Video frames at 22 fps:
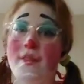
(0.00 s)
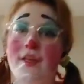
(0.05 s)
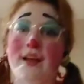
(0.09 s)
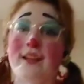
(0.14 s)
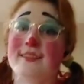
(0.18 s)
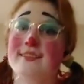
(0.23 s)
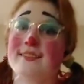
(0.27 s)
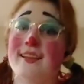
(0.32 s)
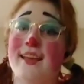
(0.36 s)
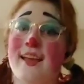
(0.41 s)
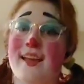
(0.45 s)

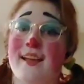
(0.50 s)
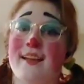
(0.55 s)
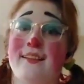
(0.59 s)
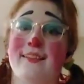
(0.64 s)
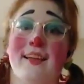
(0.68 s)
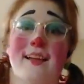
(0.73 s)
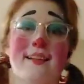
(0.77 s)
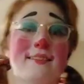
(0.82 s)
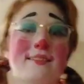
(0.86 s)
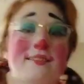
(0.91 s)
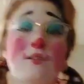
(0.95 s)
That's it.
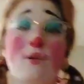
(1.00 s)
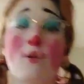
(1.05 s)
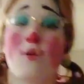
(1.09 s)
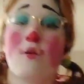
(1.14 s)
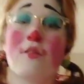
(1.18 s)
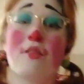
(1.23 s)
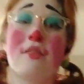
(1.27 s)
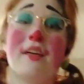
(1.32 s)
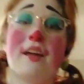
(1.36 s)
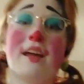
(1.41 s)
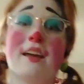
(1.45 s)
That's the
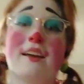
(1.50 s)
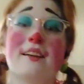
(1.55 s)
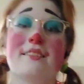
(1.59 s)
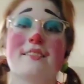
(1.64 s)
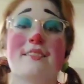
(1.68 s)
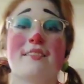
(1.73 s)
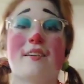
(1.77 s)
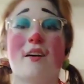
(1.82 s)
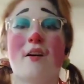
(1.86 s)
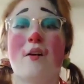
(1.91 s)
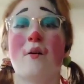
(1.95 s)
whole thing.
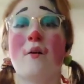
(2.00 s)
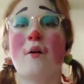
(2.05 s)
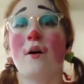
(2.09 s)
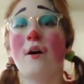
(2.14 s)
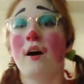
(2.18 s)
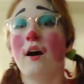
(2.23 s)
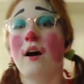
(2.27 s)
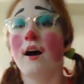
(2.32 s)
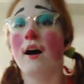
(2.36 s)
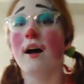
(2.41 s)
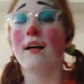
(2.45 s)
So,
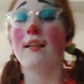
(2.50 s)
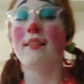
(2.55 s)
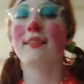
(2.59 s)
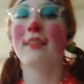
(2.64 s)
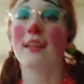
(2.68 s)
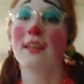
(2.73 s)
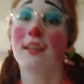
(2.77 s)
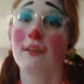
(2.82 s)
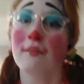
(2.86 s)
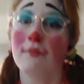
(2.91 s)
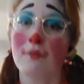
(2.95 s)

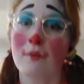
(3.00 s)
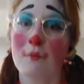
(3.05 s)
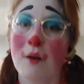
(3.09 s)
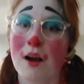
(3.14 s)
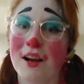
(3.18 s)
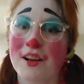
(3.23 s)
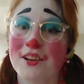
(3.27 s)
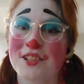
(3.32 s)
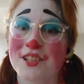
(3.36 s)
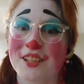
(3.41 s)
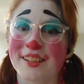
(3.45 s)
thank you for
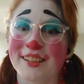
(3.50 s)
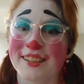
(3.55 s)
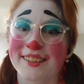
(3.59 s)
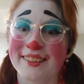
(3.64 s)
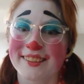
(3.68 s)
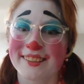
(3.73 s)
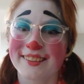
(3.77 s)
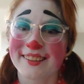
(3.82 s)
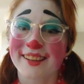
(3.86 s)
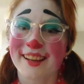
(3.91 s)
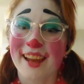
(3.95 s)
watching,
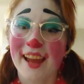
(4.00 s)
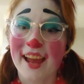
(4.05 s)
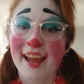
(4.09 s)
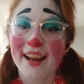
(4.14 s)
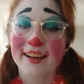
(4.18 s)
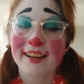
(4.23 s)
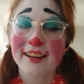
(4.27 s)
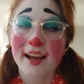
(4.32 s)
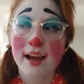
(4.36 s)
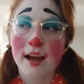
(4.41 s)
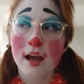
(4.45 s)

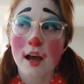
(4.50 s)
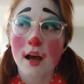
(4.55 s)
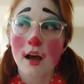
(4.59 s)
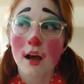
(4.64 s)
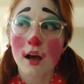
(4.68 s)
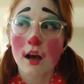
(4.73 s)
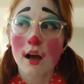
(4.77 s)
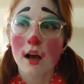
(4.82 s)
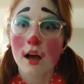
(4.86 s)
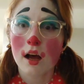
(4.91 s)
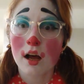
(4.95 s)
and
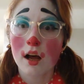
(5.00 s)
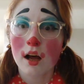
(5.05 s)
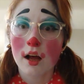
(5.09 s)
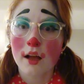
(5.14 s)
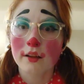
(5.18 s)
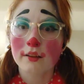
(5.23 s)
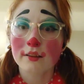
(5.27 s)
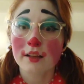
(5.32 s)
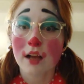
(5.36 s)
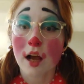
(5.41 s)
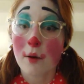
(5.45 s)

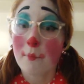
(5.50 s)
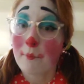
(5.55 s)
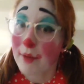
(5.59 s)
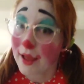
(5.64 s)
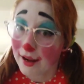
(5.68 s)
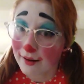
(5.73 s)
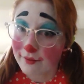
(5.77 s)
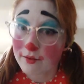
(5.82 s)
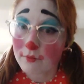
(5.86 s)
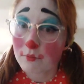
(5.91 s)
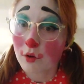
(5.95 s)
come
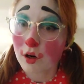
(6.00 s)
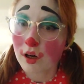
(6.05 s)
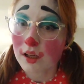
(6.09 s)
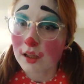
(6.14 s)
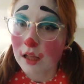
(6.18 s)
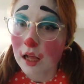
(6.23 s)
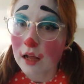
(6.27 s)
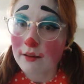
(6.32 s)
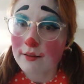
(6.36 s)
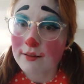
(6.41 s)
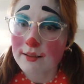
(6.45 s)
back for more
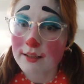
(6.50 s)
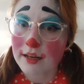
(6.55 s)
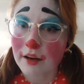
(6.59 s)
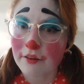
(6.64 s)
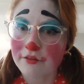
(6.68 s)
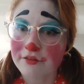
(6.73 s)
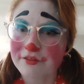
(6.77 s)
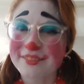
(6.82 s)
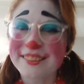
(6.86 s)
clown stuff.